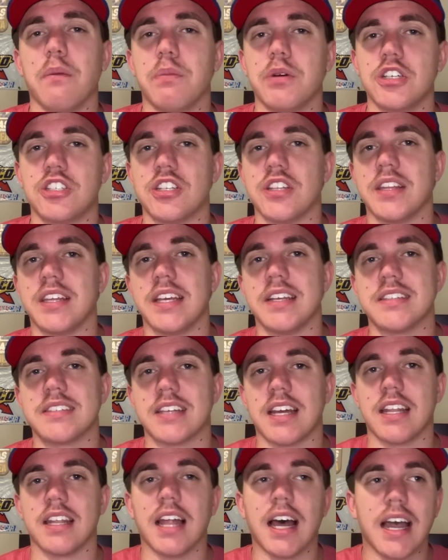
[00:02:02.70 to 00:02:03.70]
Busch in the
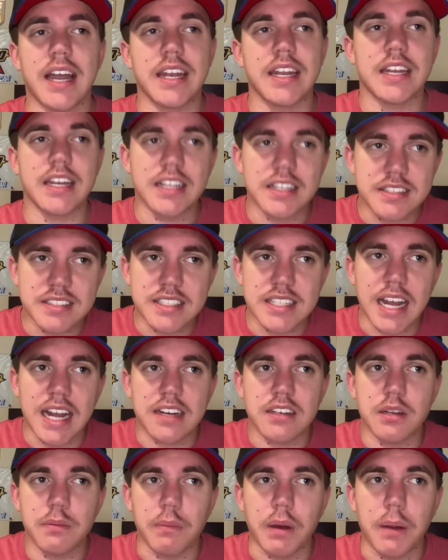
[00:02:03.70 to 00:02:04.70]
inside line, and it
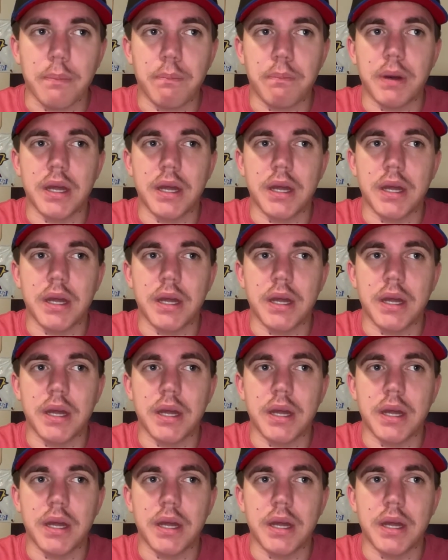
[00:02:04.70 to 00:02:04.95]
stacked him up,